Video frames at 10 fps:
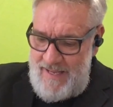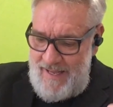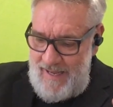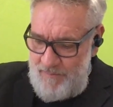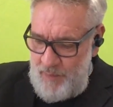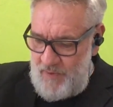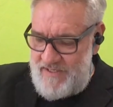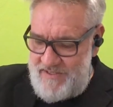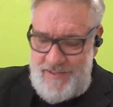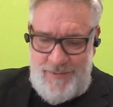I put
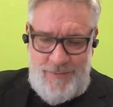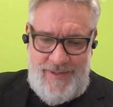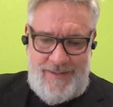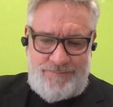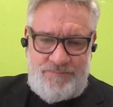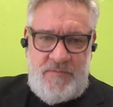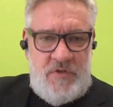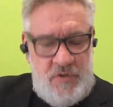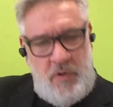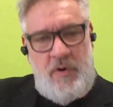it to you that
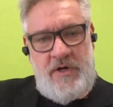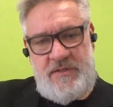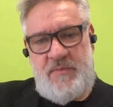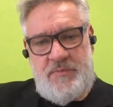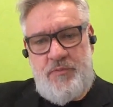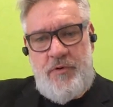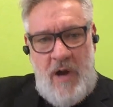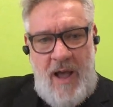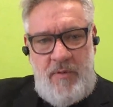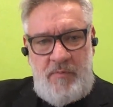tourism is
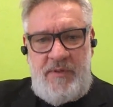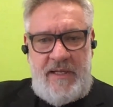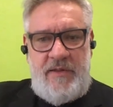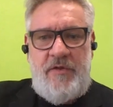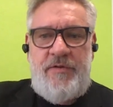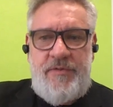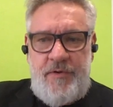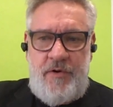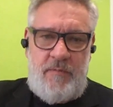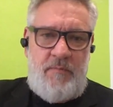probably the
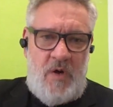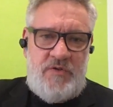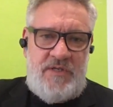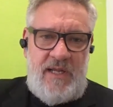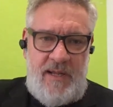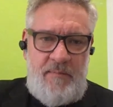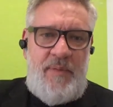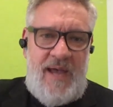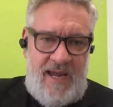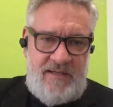third most
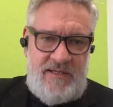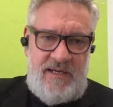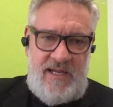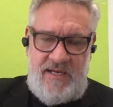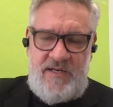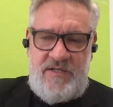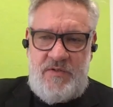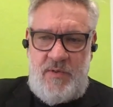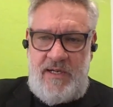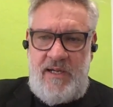impacted
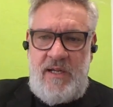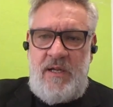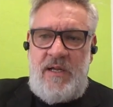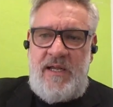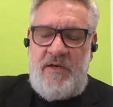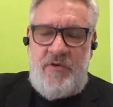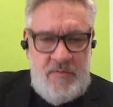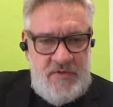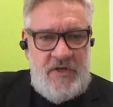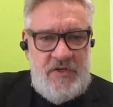industry in
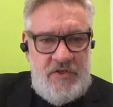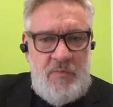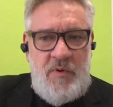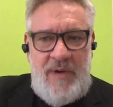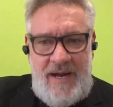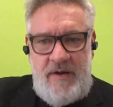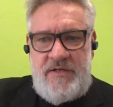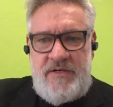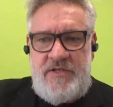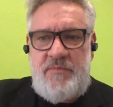terms of the consumer buyer
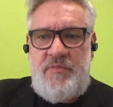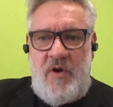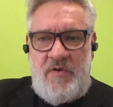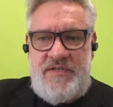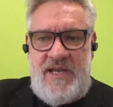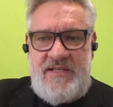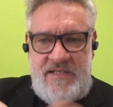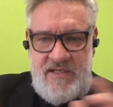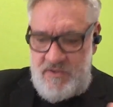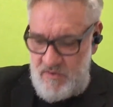decision process
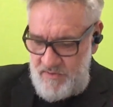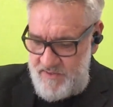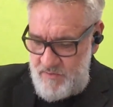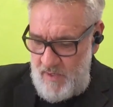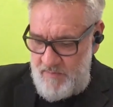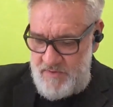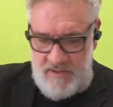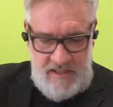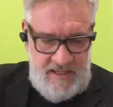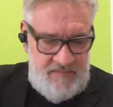and digital
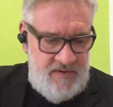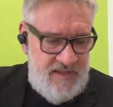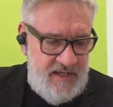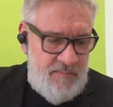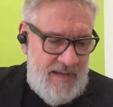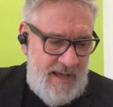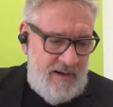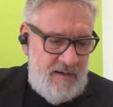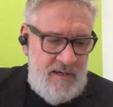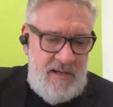disruption. And if you think about
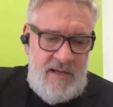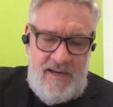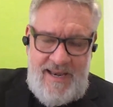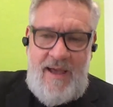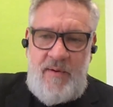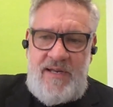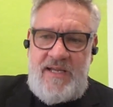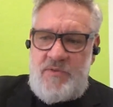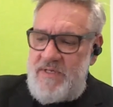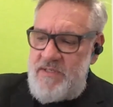it,
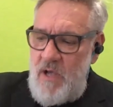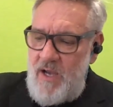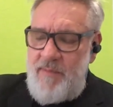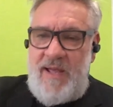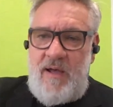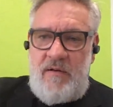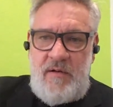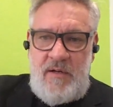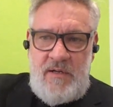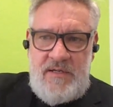nowadays we talk about
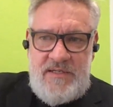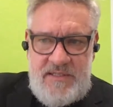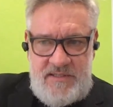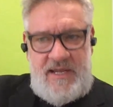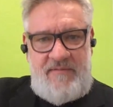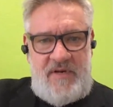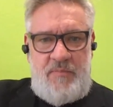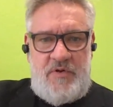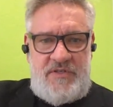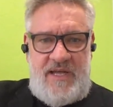
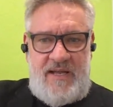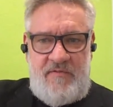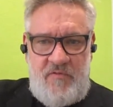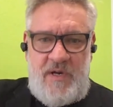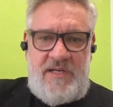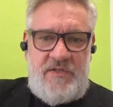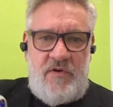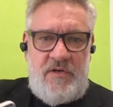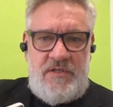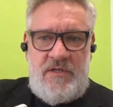70% of
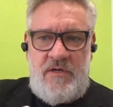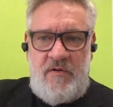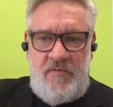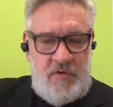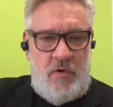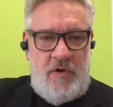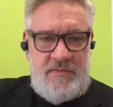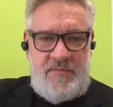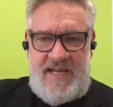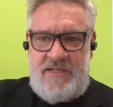research for
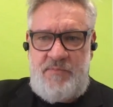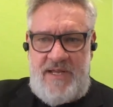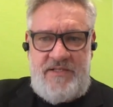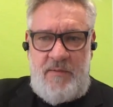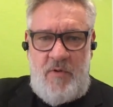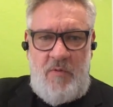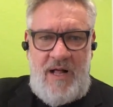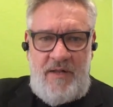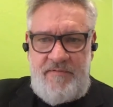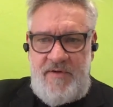tourism takes place on a
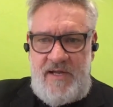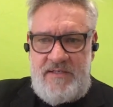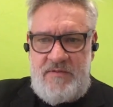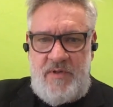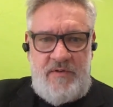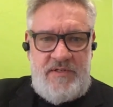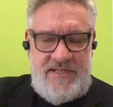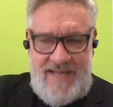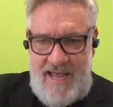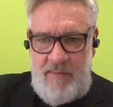mobile device, whether it's
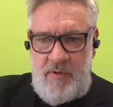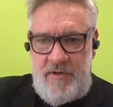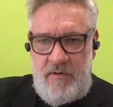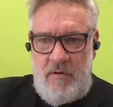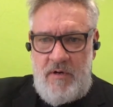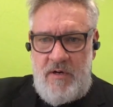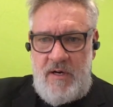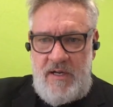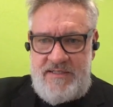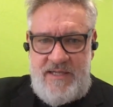a tablet or
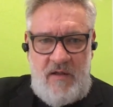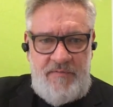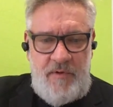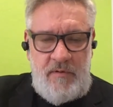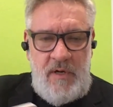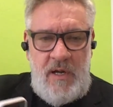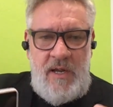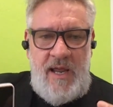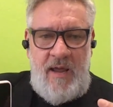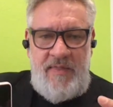a cell phone.
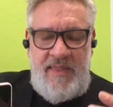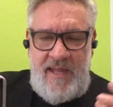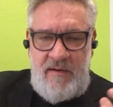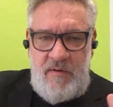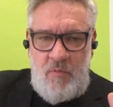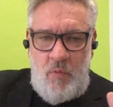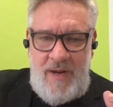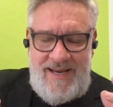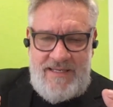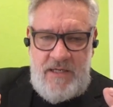And then
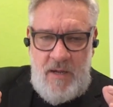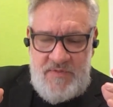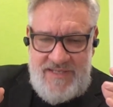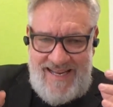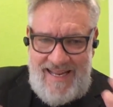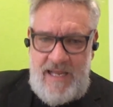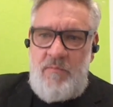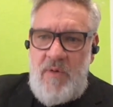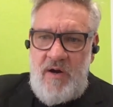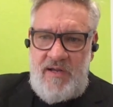when it comes to
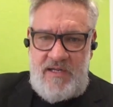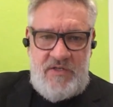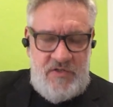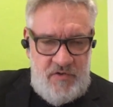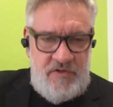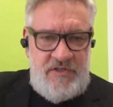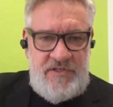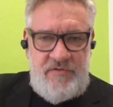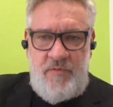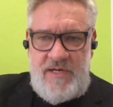in-market
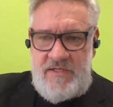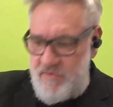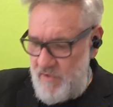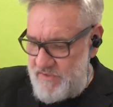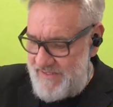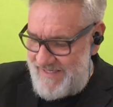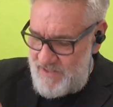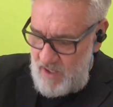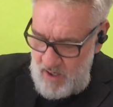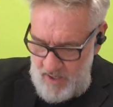searches and research, it's
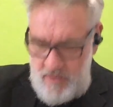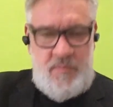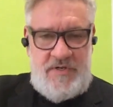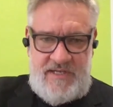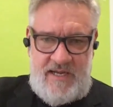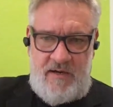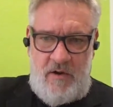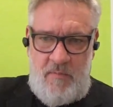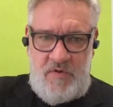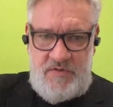100%
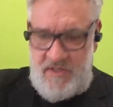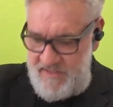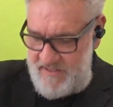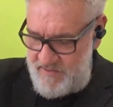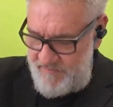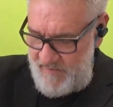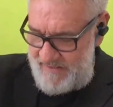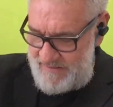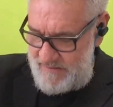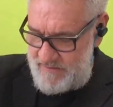almost on these
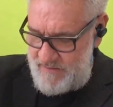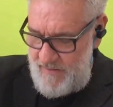devices.